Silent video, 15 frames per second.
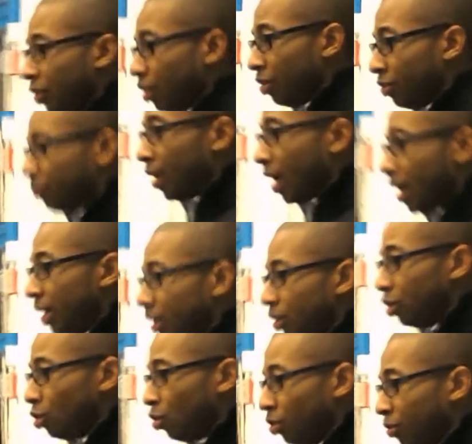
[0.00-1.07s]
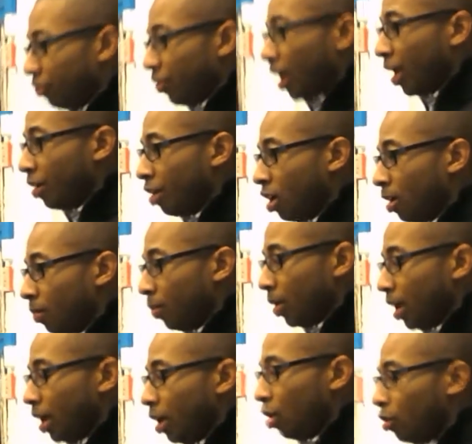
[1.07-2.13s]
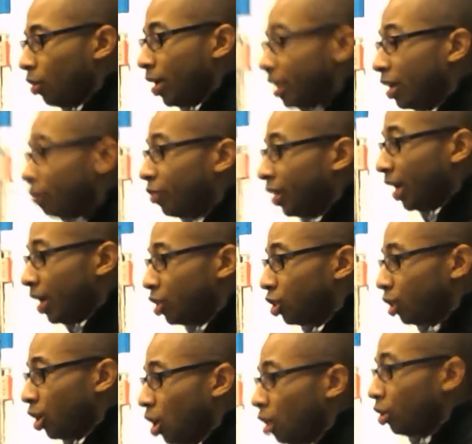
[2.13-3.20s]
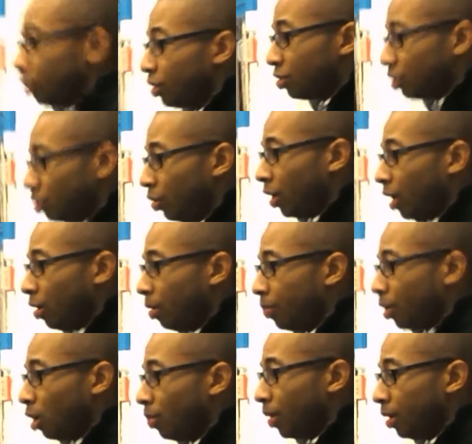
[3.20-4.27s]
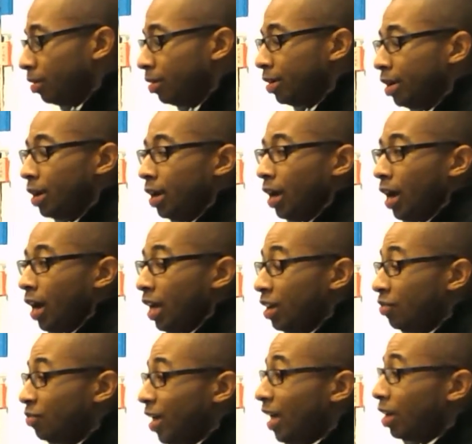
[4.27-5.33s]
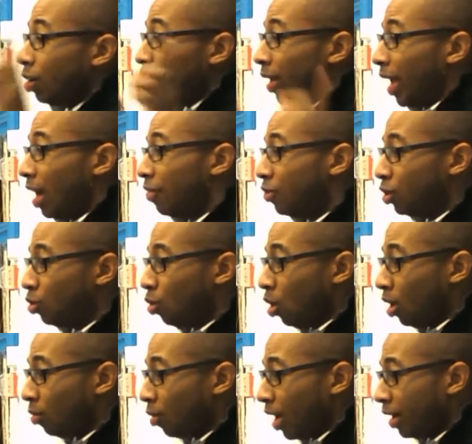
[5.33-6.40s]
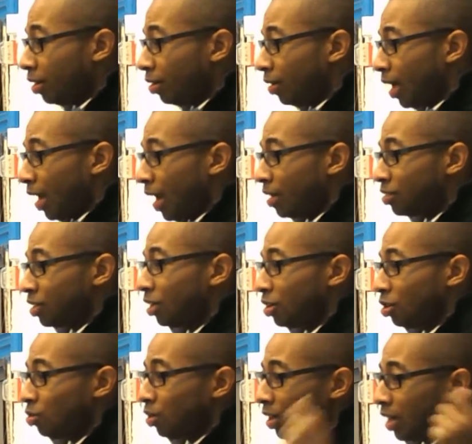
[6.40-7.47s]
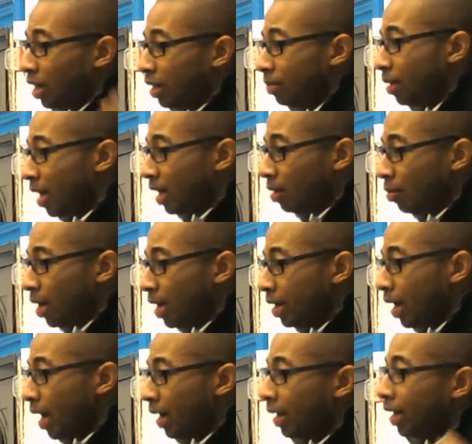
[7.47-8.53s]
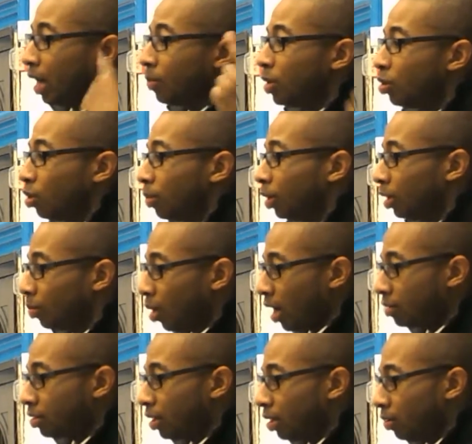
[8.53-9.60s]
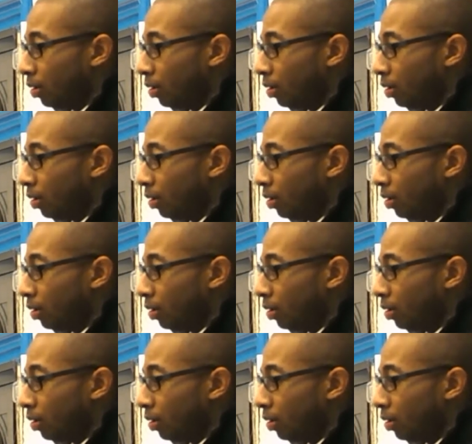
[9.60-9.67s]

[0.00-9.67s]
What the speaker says: verify your firearm owner identification card, concealed carry card. If they don't have you on record and I sell you the gun anyway, I can have you criminally prosecuted.